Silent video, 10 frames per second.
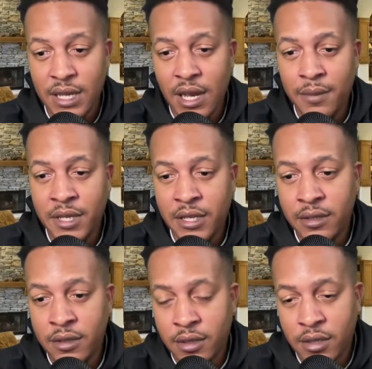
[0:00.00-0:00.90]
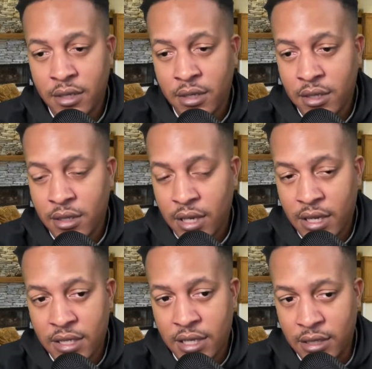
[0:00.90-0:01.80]
I mean, like I
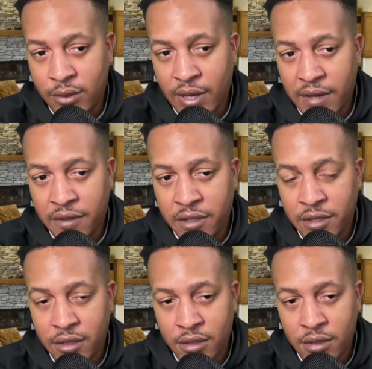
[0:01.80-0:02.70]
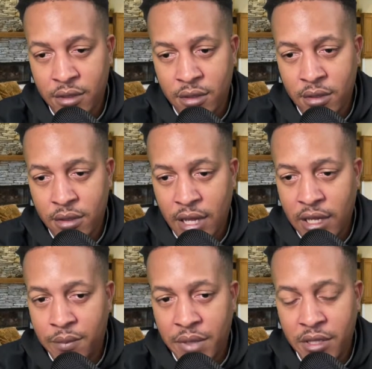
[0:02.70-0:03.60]
said, the Ravens, they
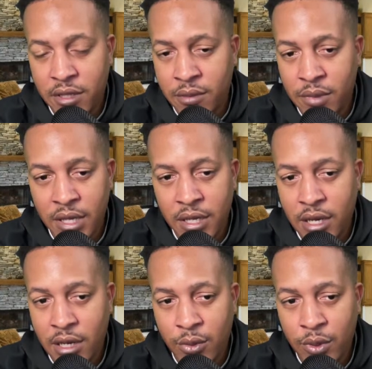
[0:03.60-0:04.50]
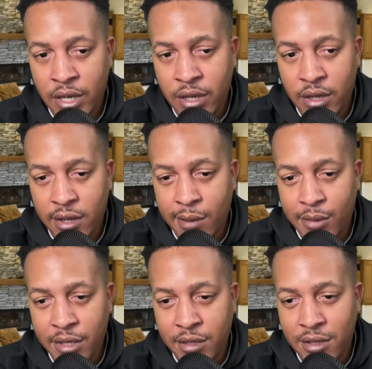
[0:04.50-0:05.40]
can beat them any kind of way. I
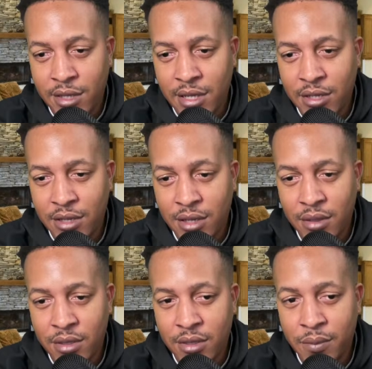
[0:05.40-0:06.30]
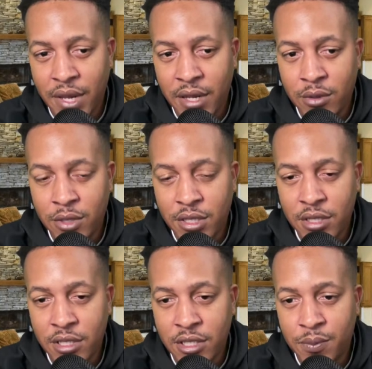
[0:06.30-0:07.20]
mean, the Bengals
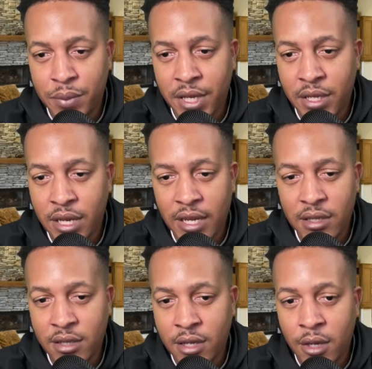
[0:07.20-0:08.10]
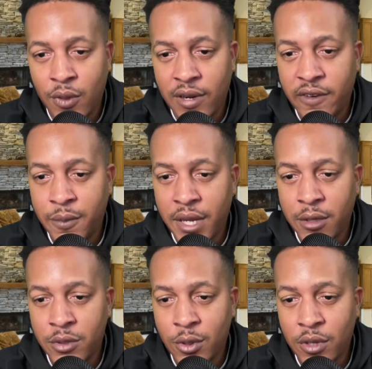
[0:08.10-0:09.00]
just pick like whatever the
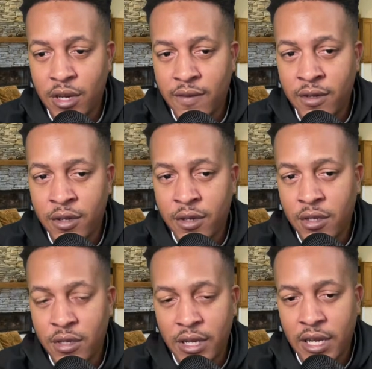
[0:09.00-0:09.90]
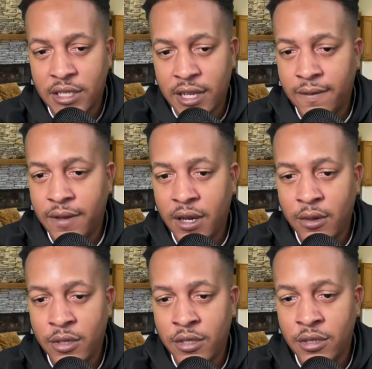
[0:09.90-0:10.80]
Bengals don't cover. They got Zay
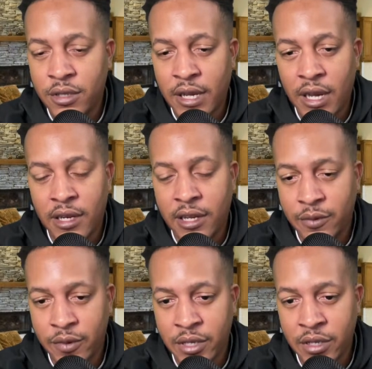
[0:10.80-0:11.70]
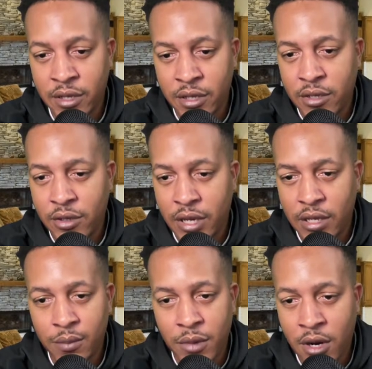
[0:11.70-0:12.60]
Flowers, they got Henry, you got
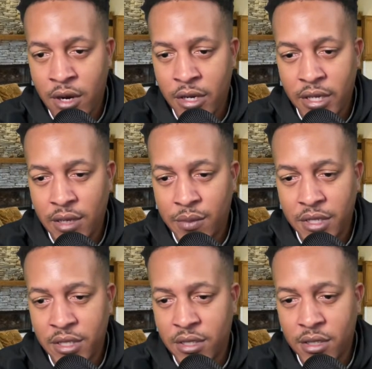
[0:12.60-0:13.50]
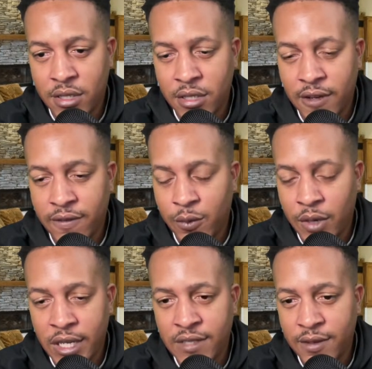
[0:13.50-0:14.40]
Lamar. I mean, it's different
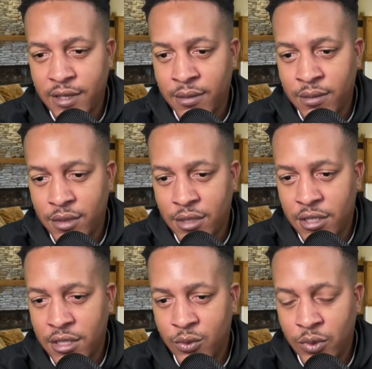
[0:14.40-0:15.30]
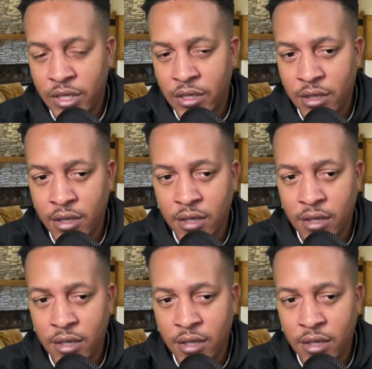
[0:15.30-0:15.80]
ways for them to just win.